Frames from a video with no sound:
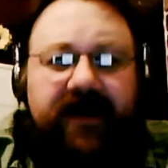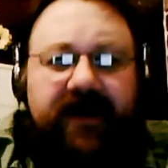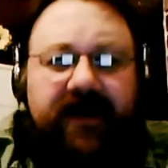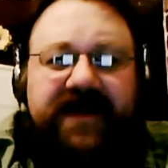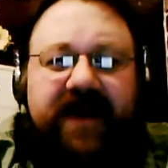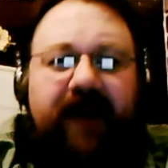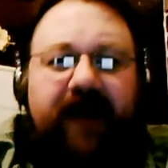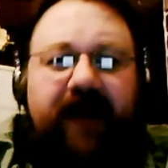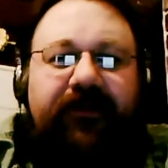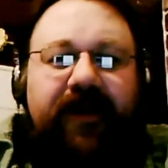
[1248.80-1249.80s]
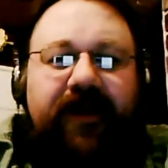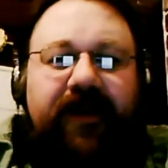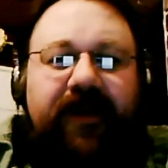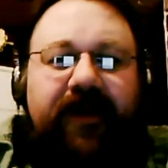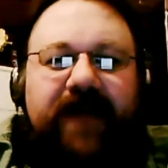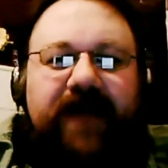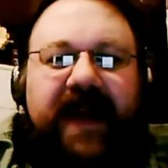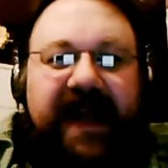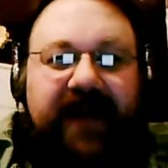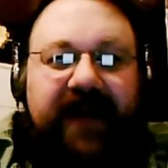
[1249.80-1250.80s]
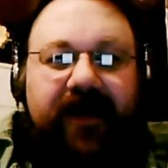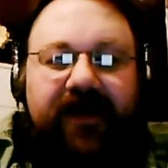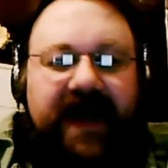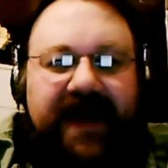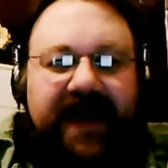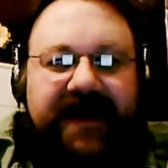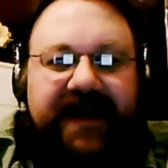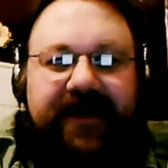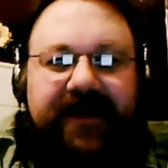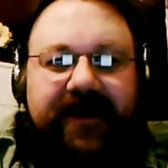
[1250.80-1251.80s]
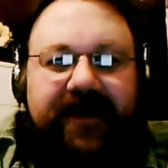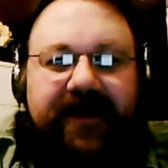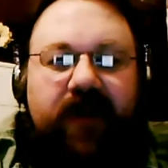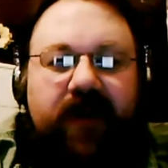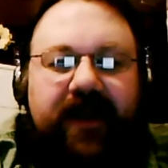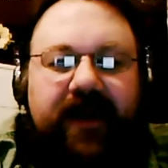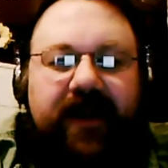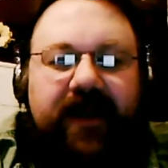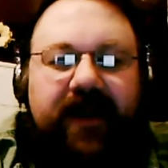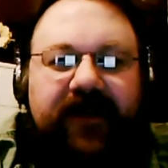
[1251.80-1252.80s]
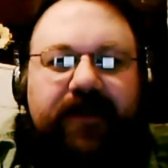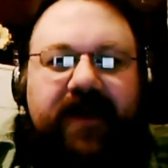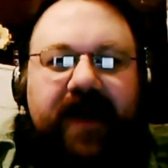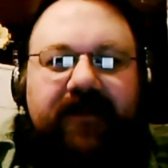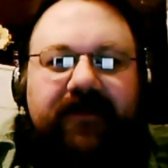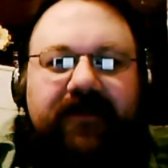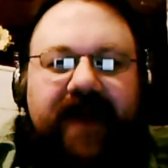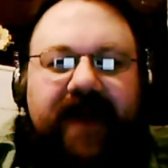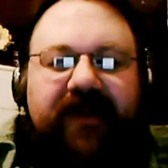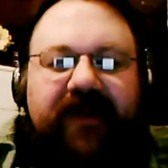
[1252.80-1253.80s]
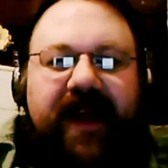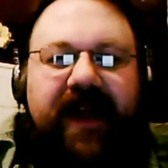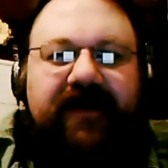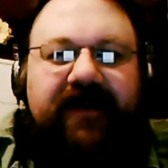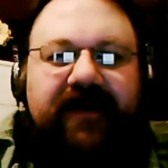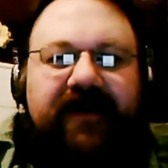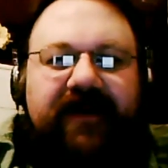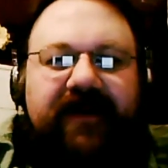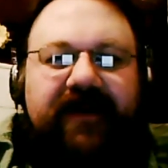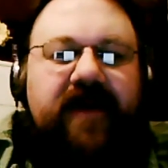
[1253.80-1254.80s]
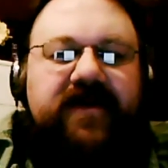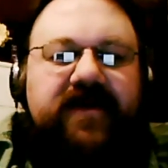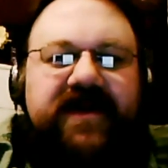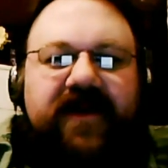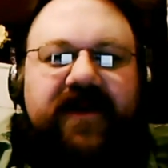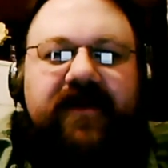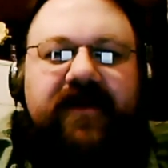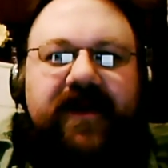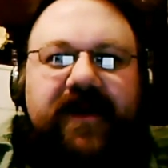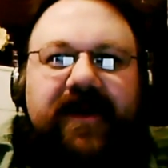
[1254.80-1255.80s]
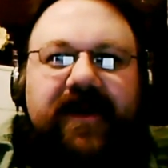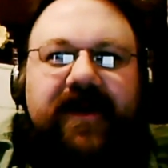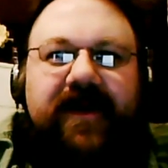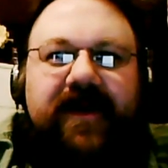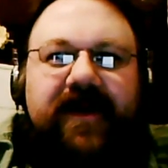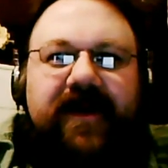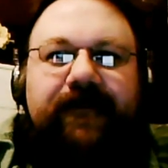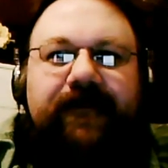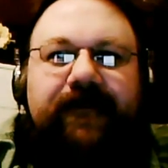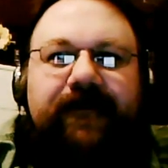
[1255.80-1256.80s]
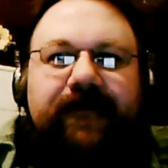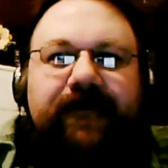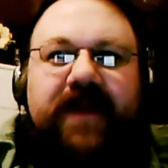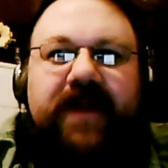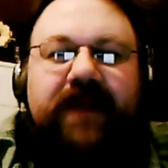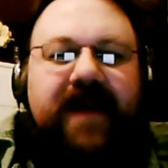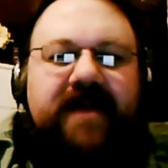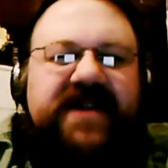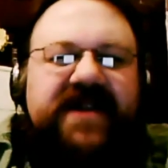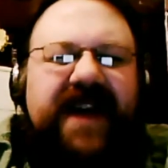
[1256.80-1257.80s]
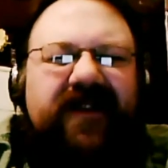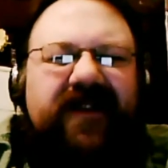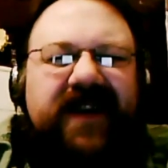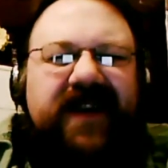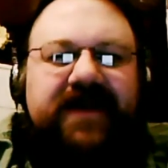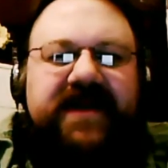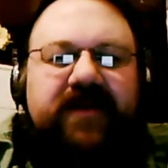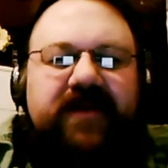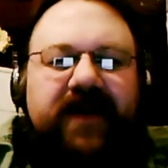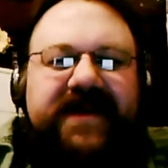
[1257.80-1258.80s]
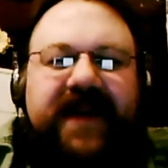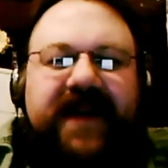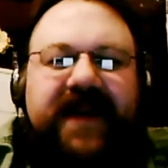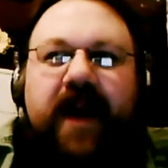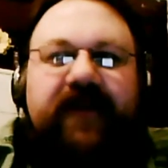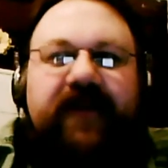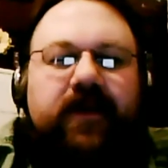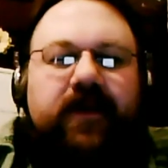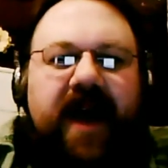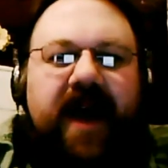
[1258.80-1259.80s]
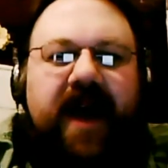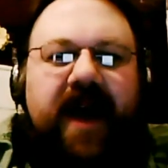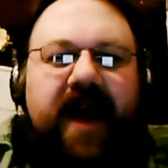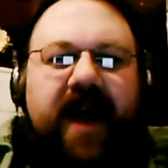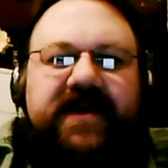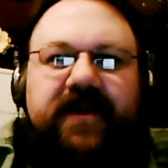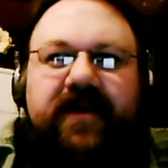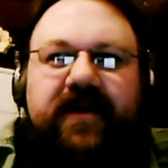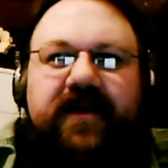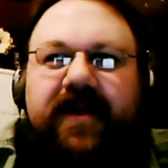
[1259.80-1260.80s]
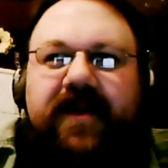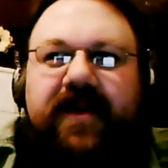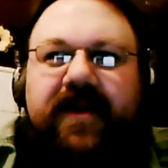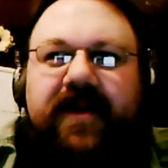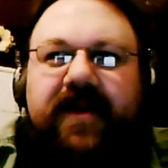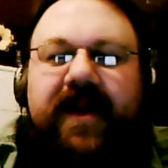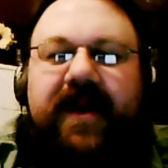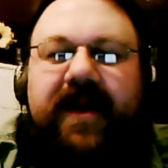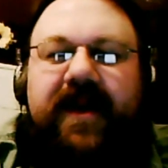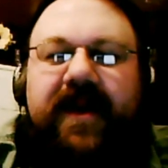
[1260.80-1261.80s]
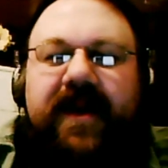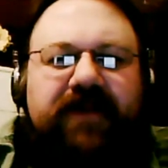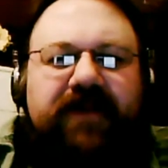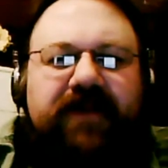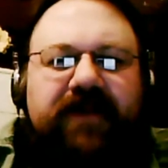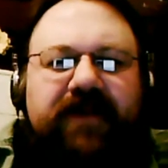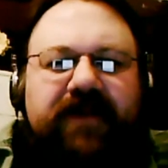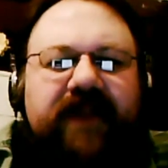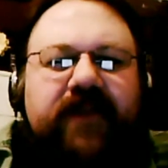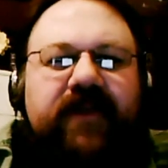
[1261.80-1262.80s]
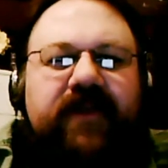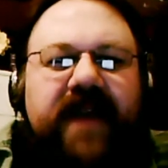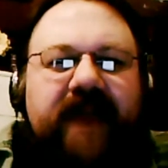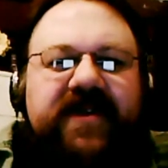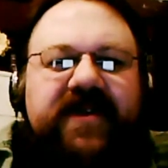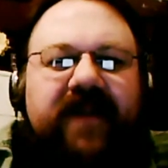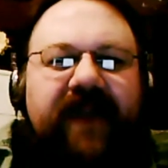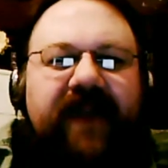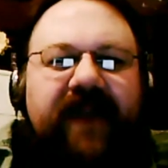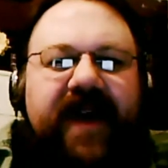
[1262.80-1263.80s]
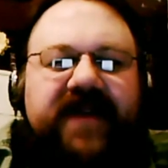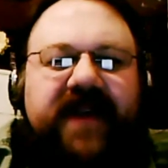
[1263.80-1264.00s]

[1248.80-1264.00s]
there was enough heat on that idea that they quietly dropped that plan, at least for now. So, but I'm just kind of looking at some of these other places like Drive-Thru Comics and Comics Plus, and just kind of wondering how much life they actually